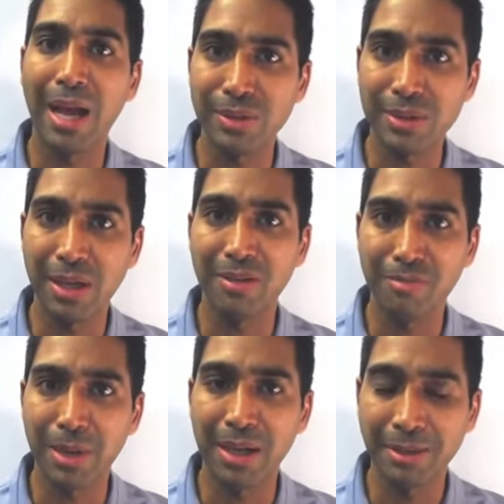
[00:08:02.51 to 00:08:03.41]
outside of
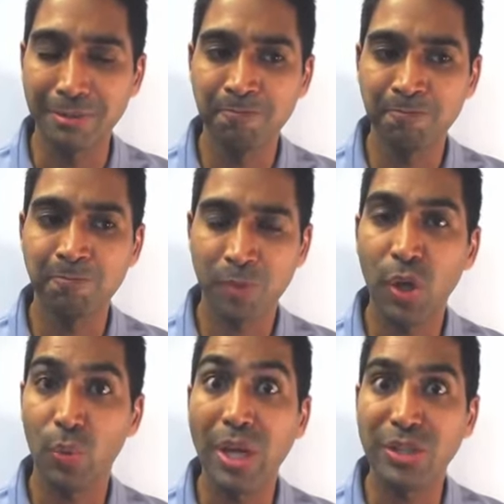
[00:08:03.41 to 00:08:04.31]
my
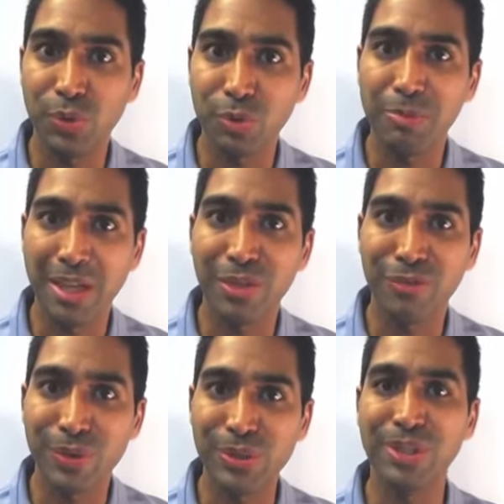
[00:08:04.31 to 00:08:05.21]
restroom in the
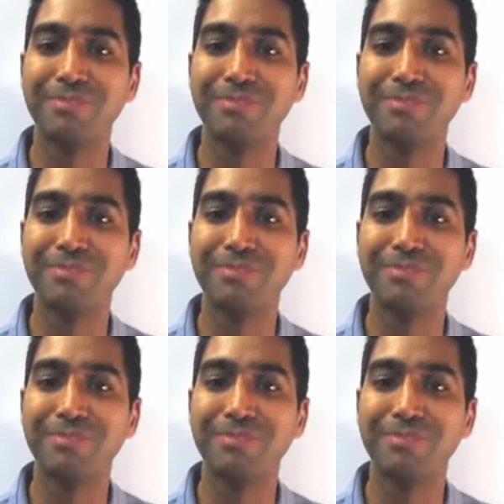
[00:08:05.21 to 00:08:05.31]
future.